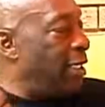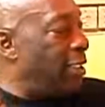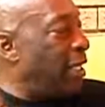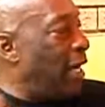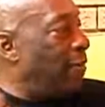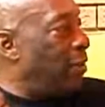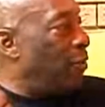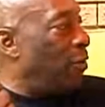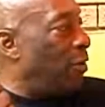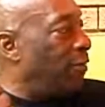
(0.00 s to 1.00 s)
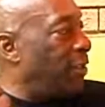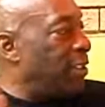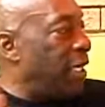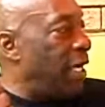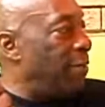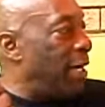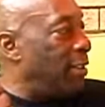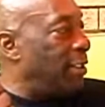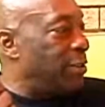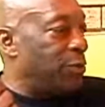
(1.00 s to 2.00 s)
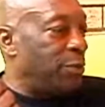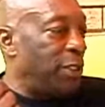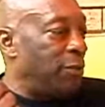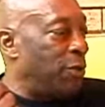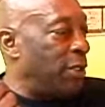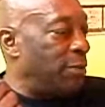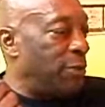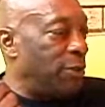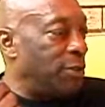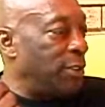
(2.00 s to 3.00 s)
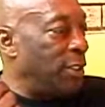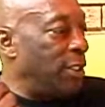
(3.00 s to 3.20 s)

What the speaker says: time in the world this came out, this would be one of the most